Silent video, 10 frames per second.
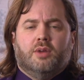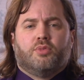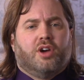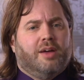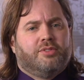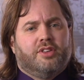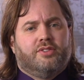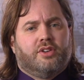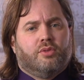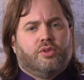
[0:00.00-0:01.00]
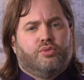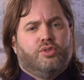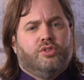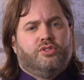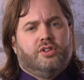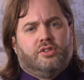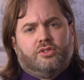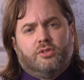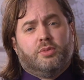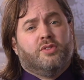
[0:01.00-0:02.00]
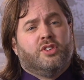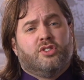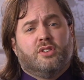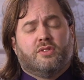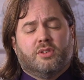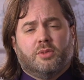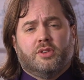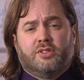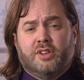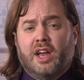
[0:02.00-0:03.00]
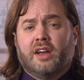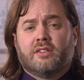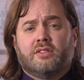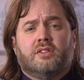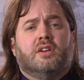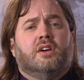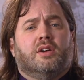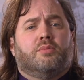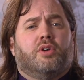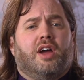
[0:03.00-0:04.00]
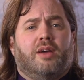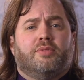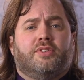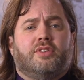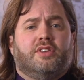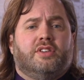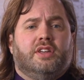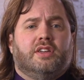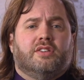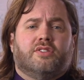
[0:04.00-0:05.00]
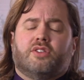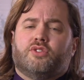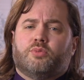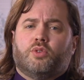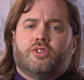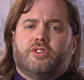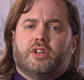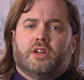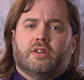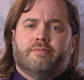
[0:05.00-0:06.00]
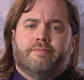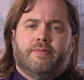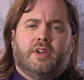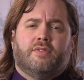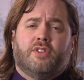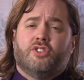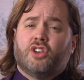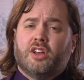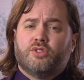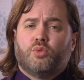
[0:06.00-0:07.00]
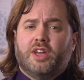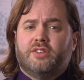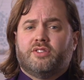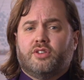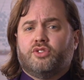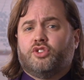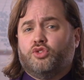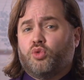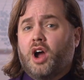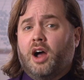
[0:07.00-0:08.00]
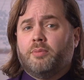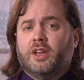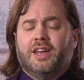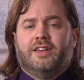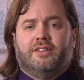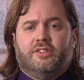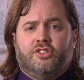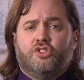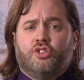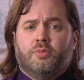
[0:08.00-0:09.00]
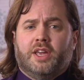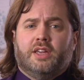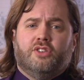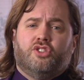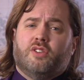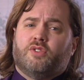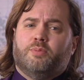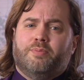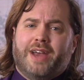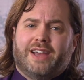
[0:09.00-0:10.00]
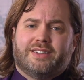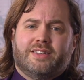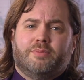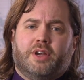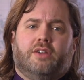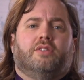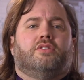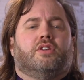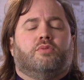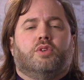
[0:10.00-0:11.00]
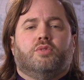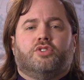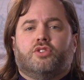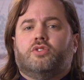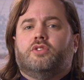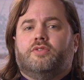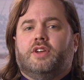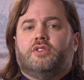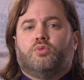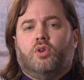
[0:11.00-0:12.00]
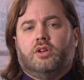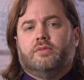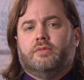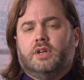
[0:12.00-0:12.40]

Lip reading: Perhaps they start with reducing their supervision of some of the snacks. Perhaps the teen can start sports again. If the child's weight starts to drop, decision-making shifts back to the parents and we return to phase 1.